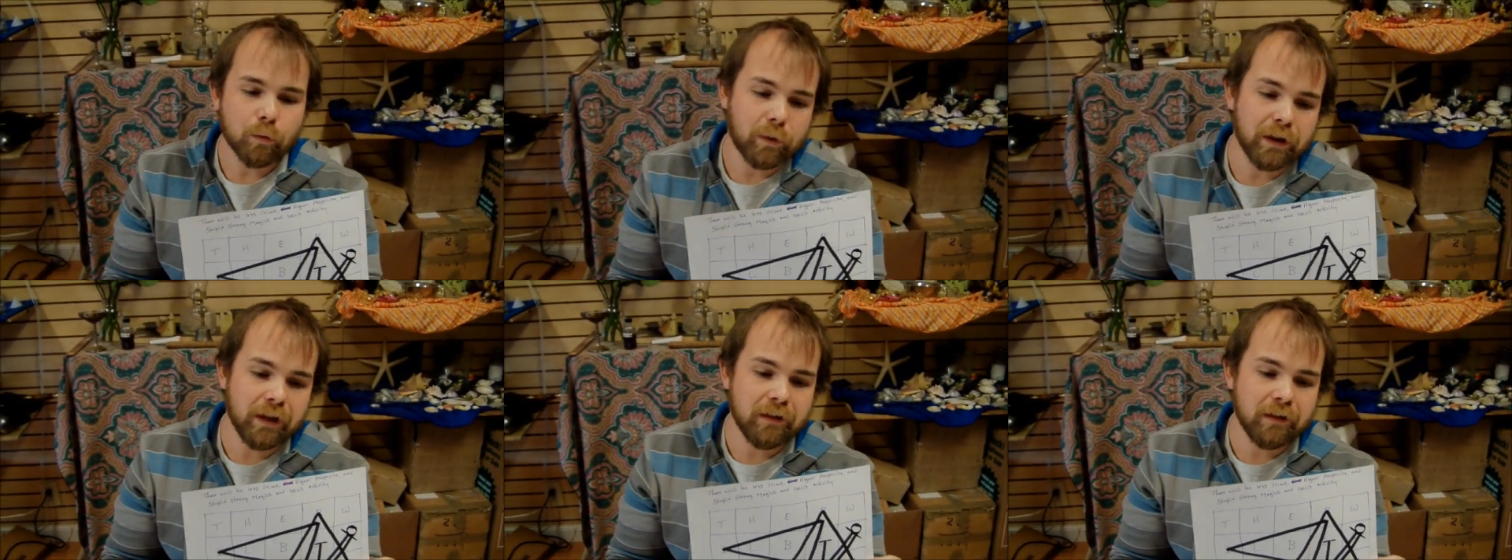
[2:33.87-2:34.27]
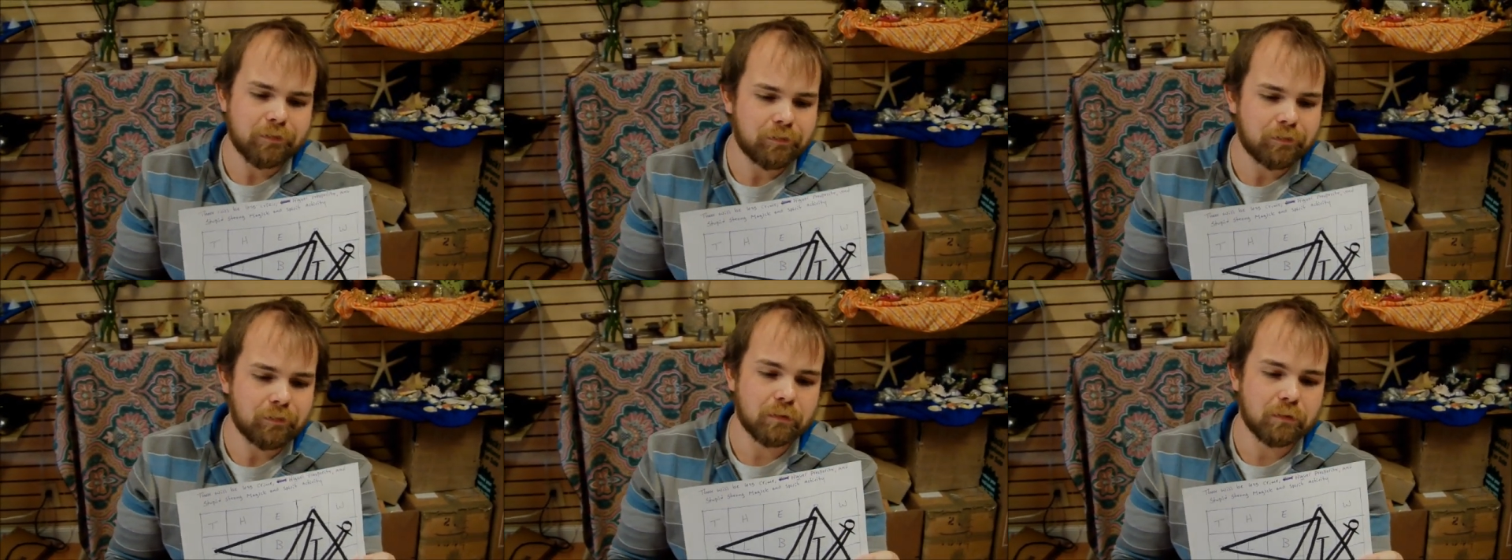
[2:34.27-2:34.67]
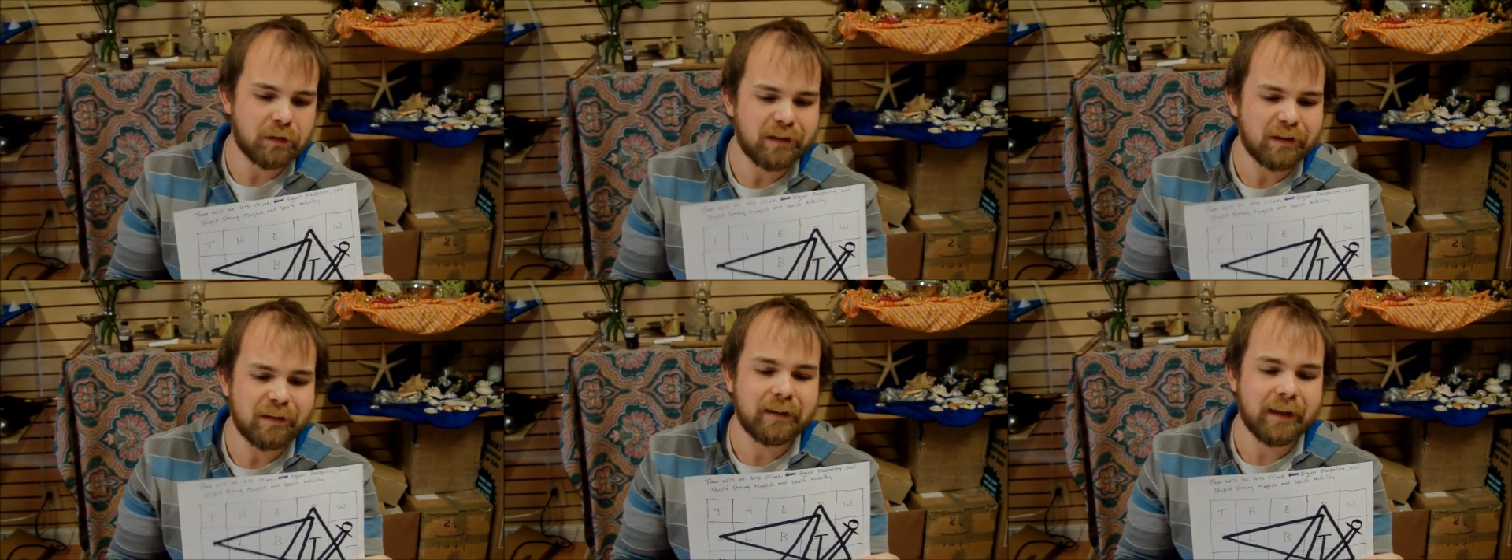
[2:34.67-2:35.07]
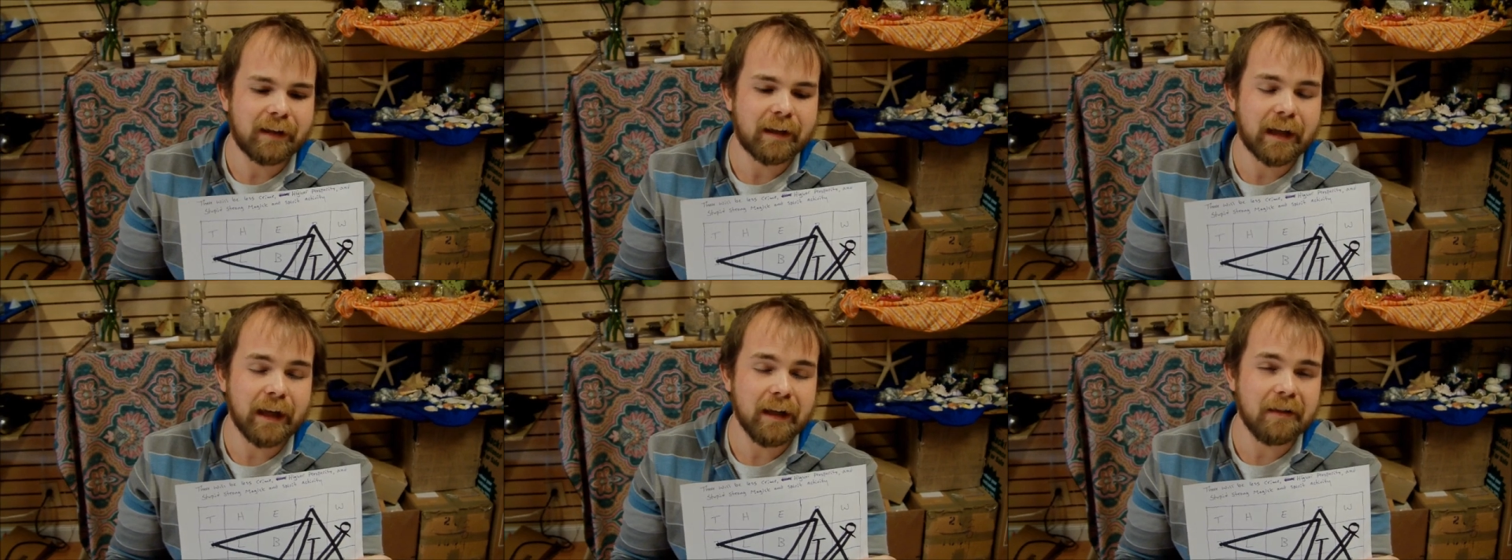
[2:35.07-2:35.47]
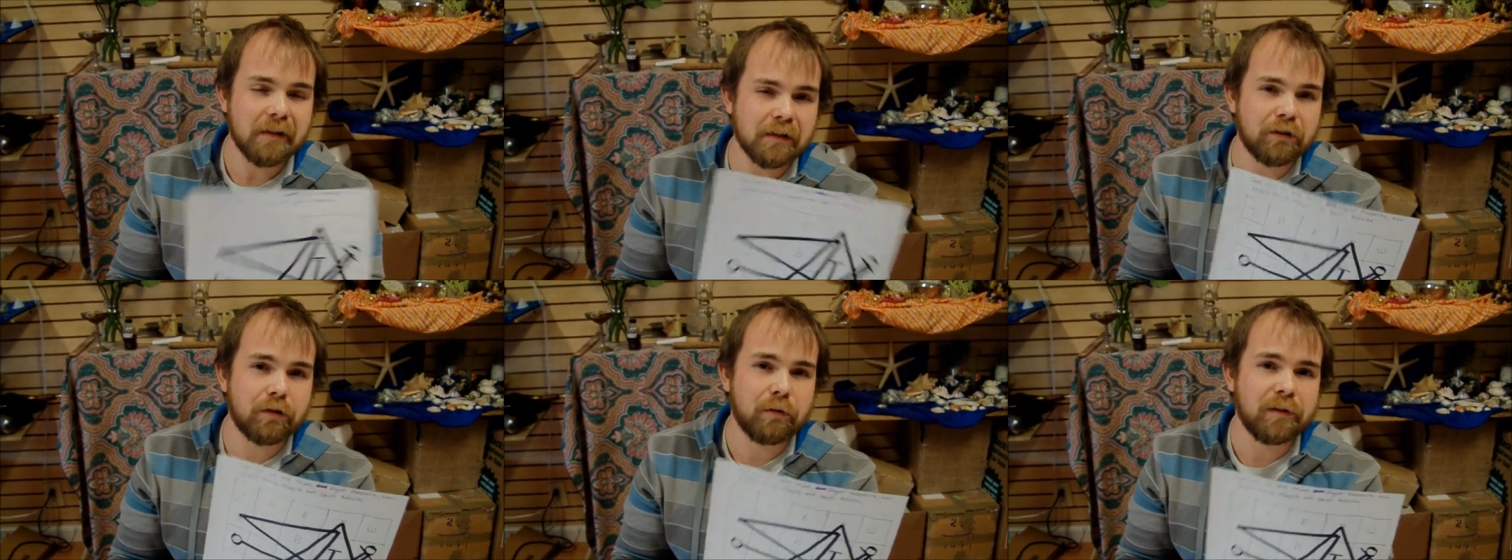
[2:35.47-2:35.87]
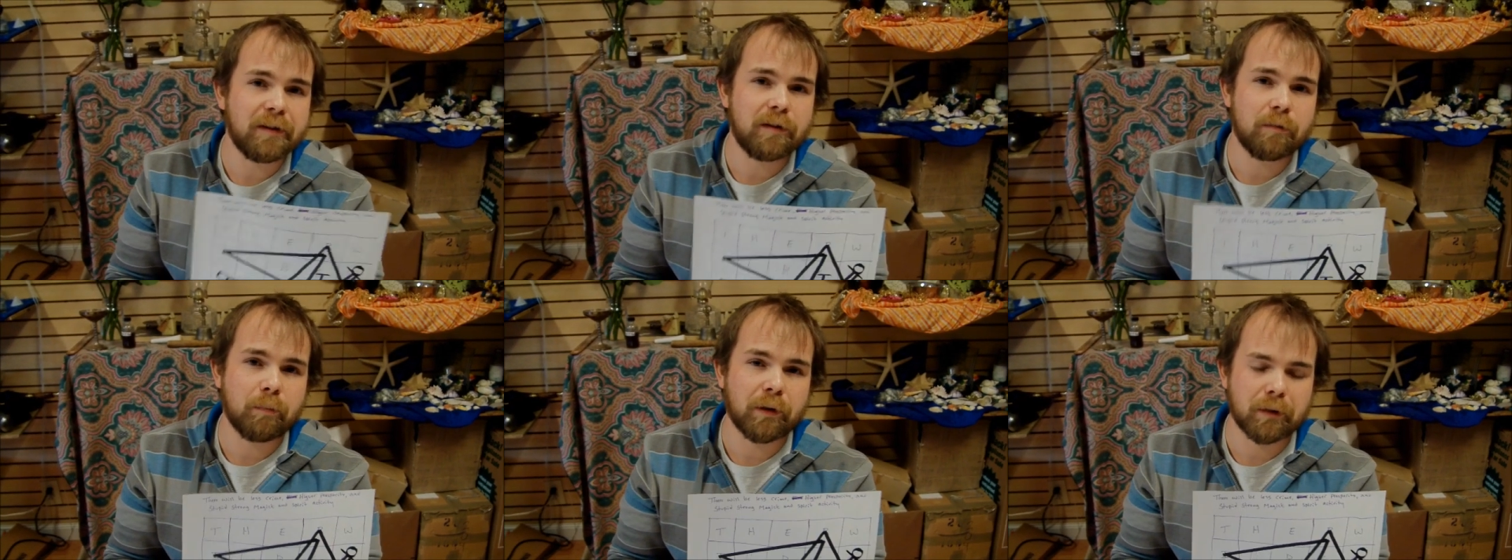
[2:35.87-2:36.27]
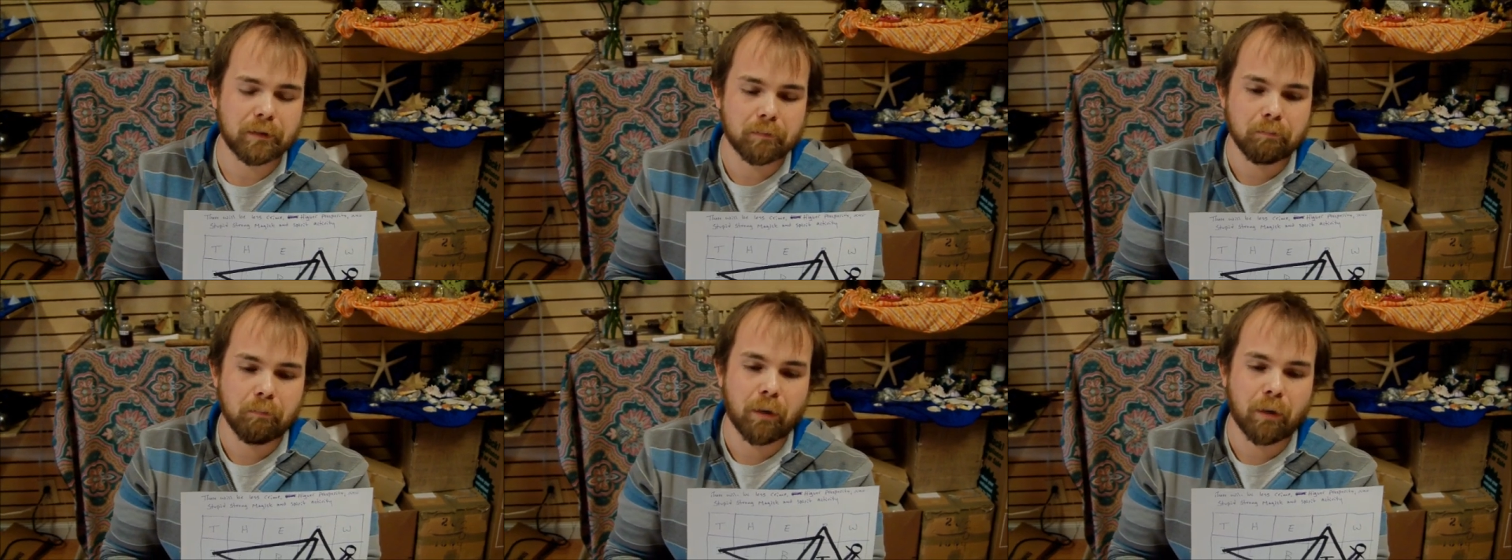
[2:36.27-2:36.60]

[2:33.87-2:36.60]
we've dedicated it to a spirit,